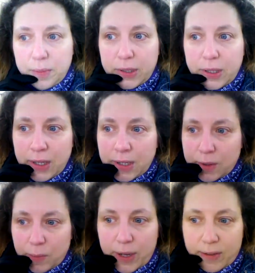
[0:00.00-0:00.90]
but
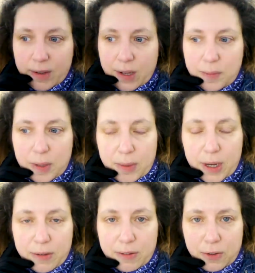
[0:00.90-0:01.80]
the right side of my
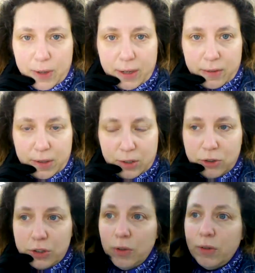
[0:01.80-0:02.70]
body still has
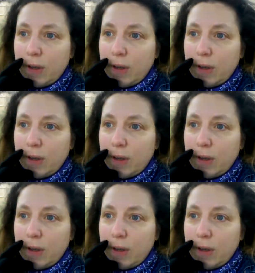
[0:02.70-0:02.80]
issues.